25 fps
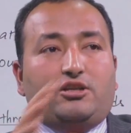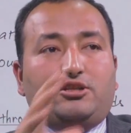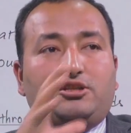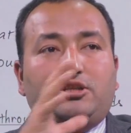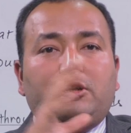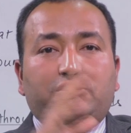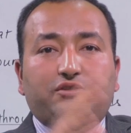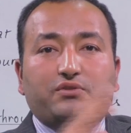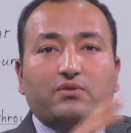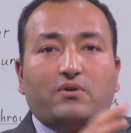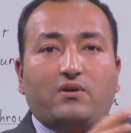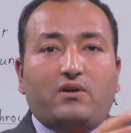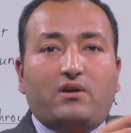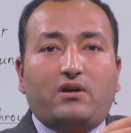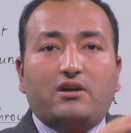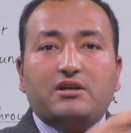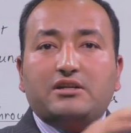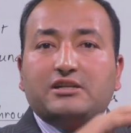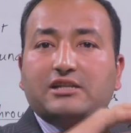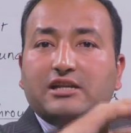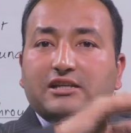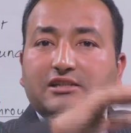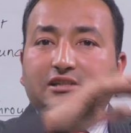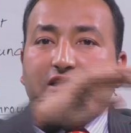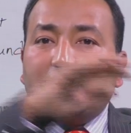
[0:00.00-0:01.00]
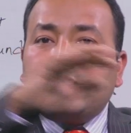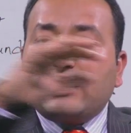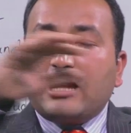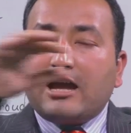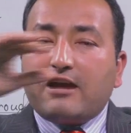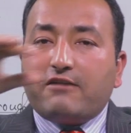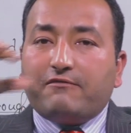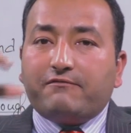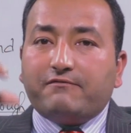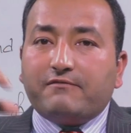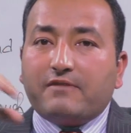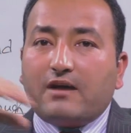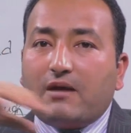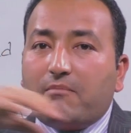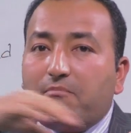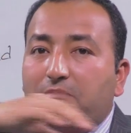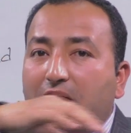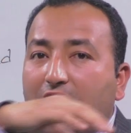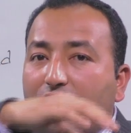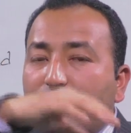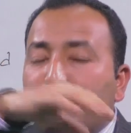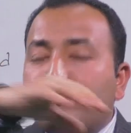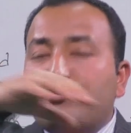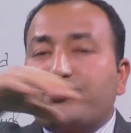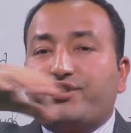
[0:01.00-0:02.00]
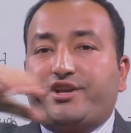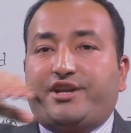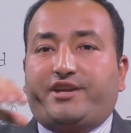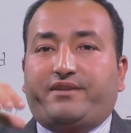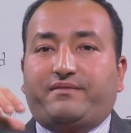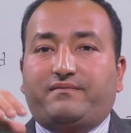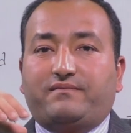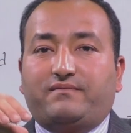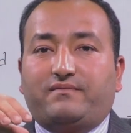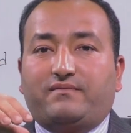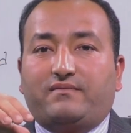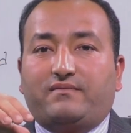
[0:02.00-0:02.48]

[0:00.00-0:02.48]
The door does not have a boundary.